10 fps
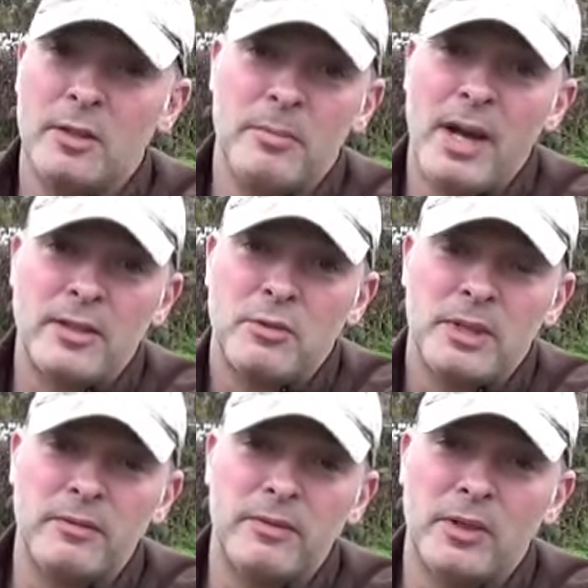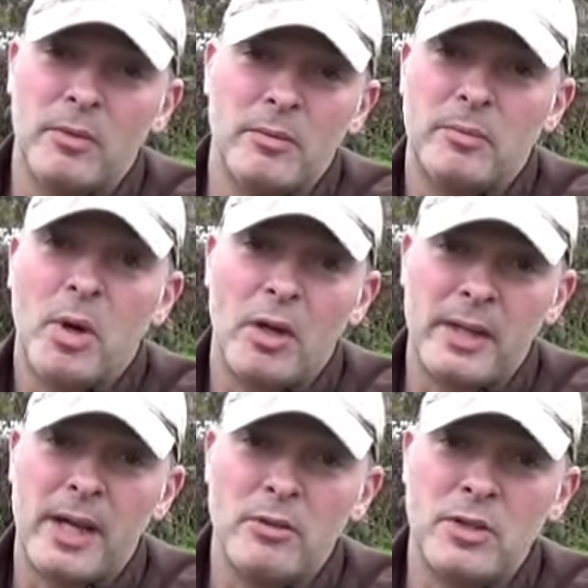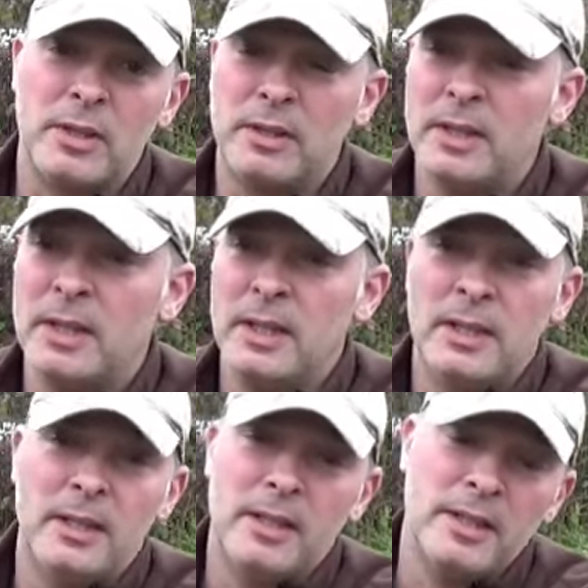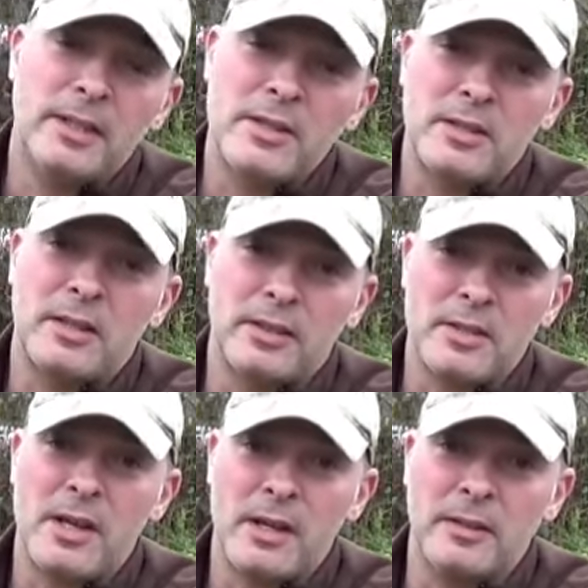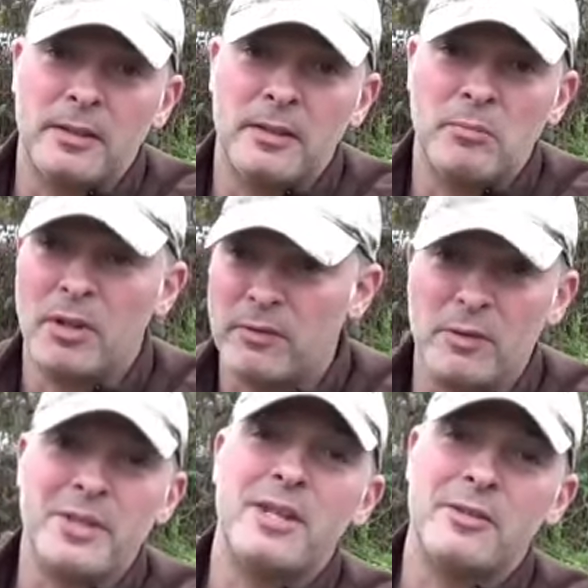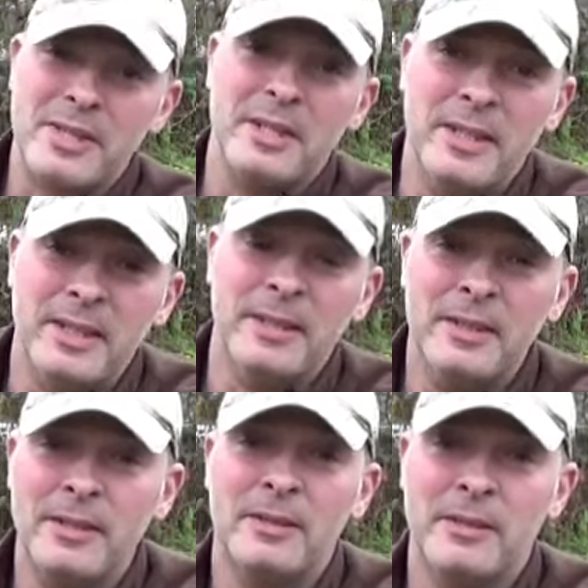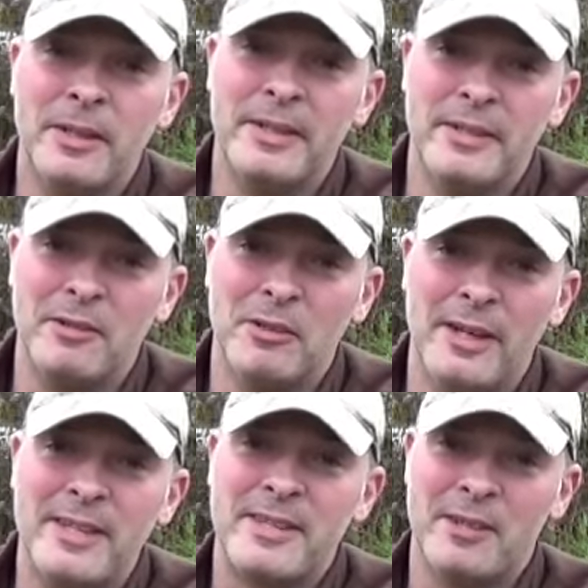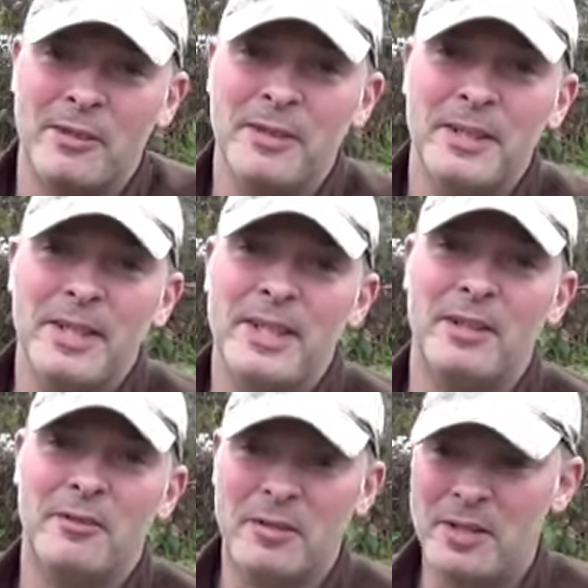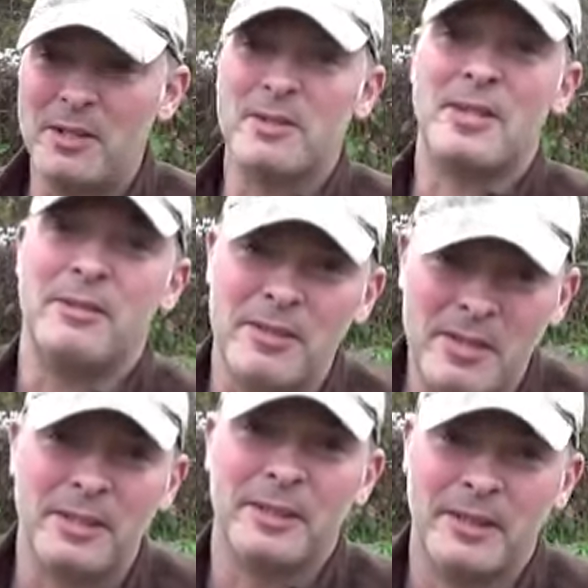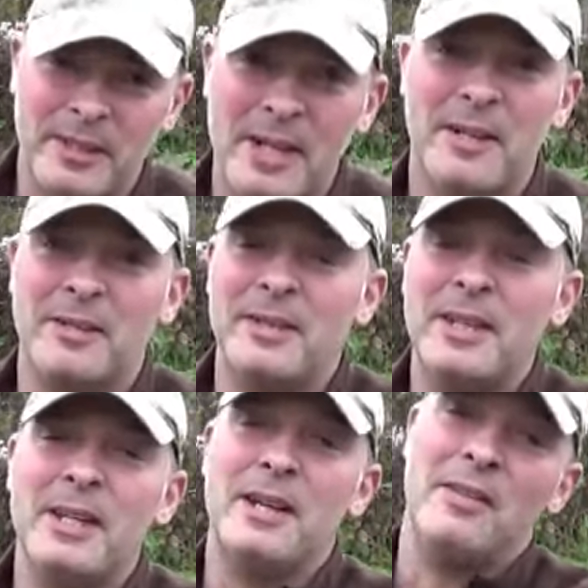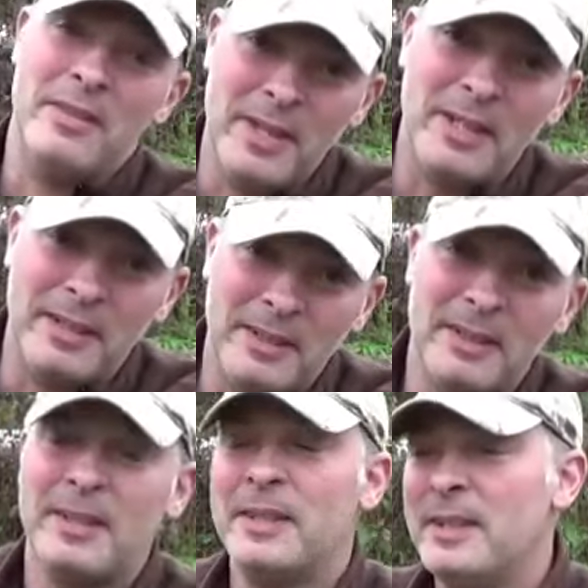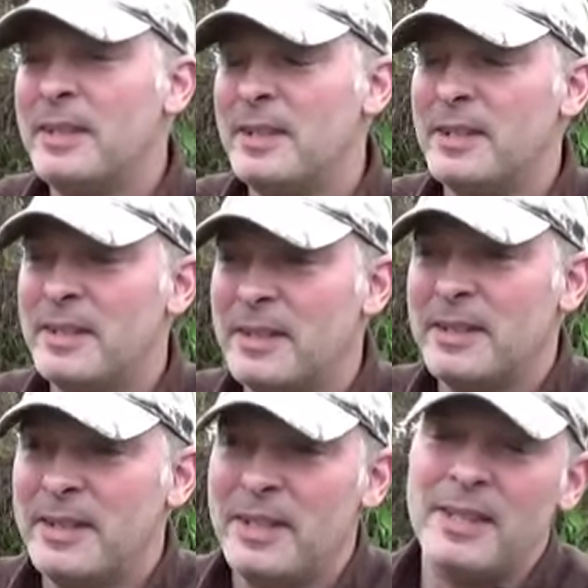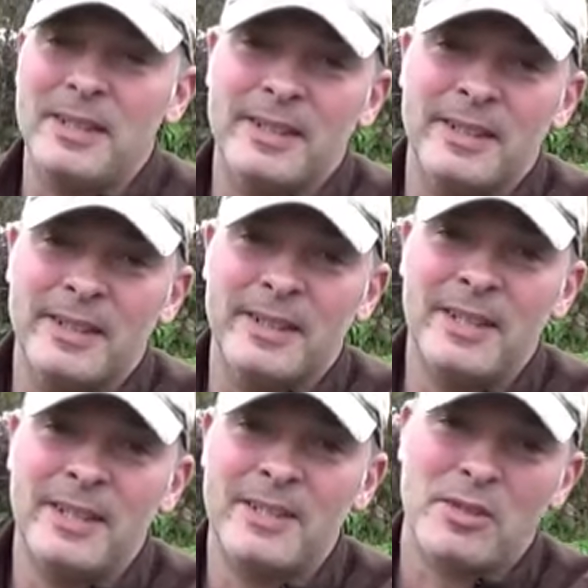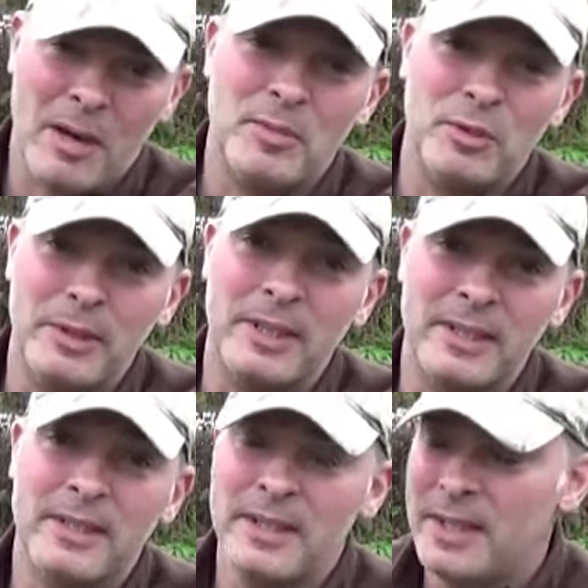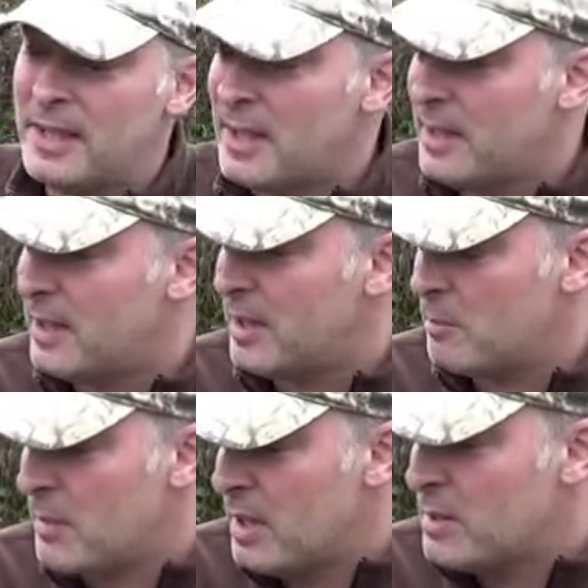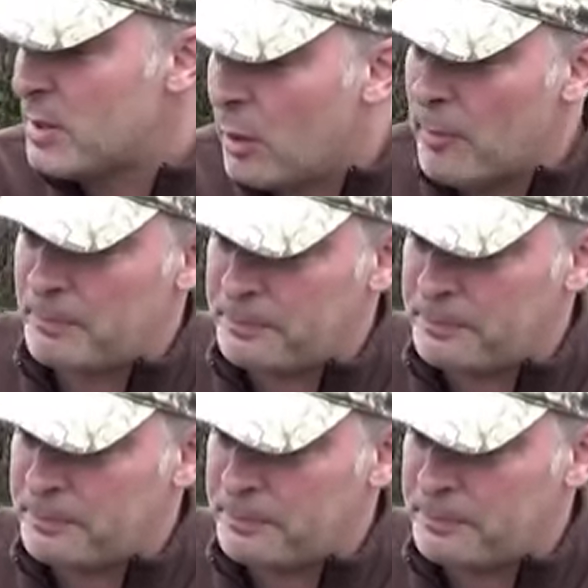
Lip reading: Back to Eden film, Paul Gauchy. He doesn't till his garden, but for years he did, right? So, you know, for years he was tilling the garden, and then he stopped doing it. So,